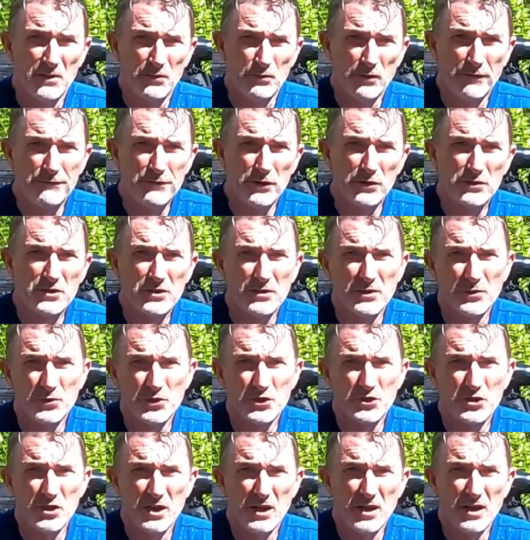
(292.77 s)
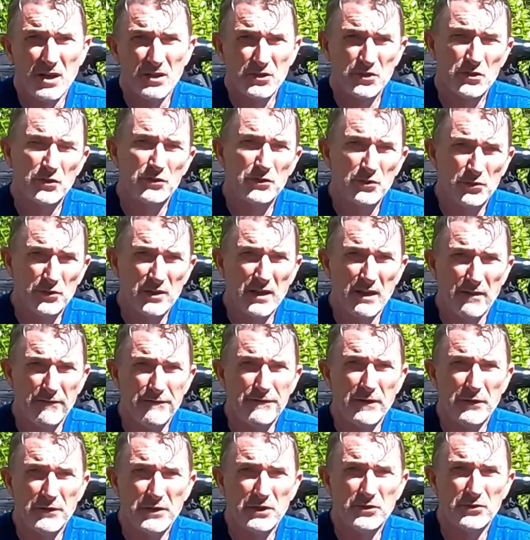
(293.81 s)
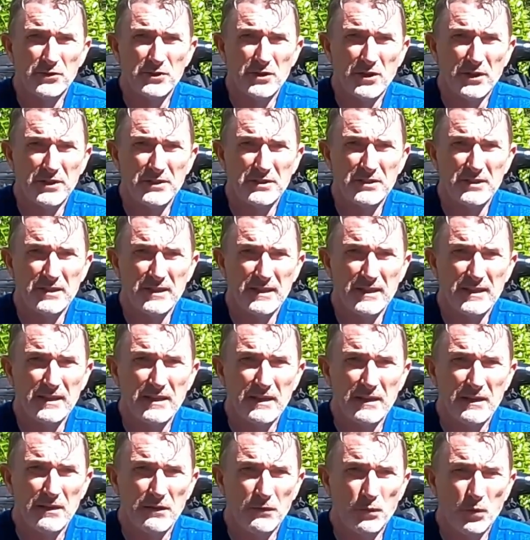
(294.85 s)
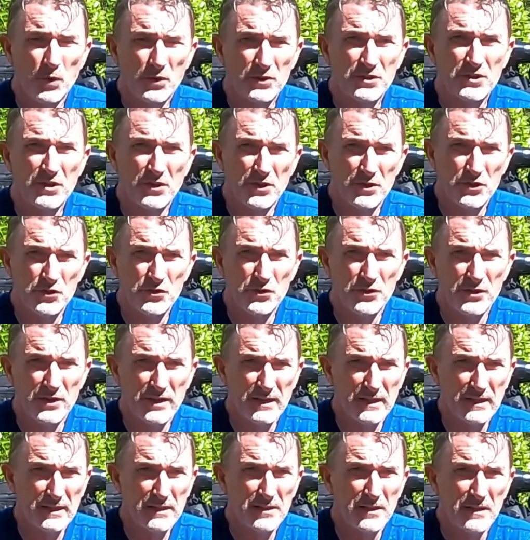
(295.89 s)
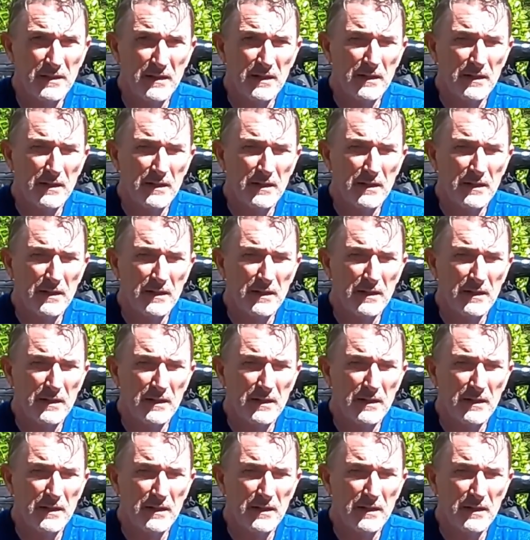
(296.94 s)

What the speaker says: refer to those charts and you'll get a very good idea of what size you need.